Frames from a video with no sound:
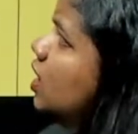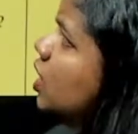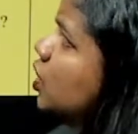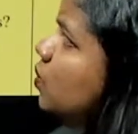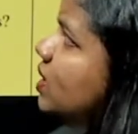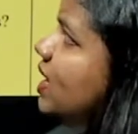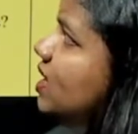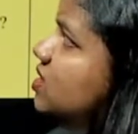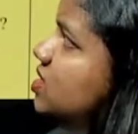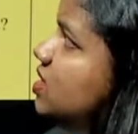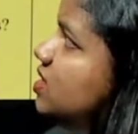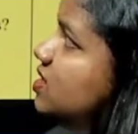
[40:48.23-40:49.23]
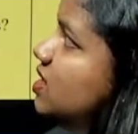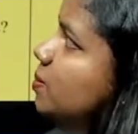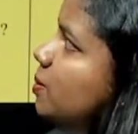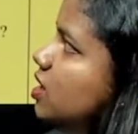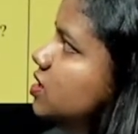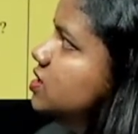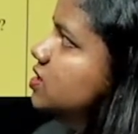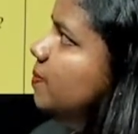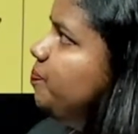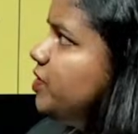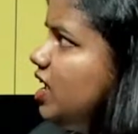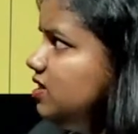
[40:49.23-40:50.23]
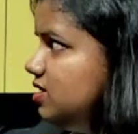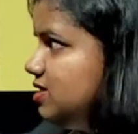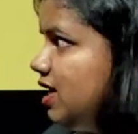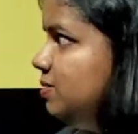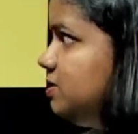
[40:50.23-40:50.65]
you will get 3 marks. And the same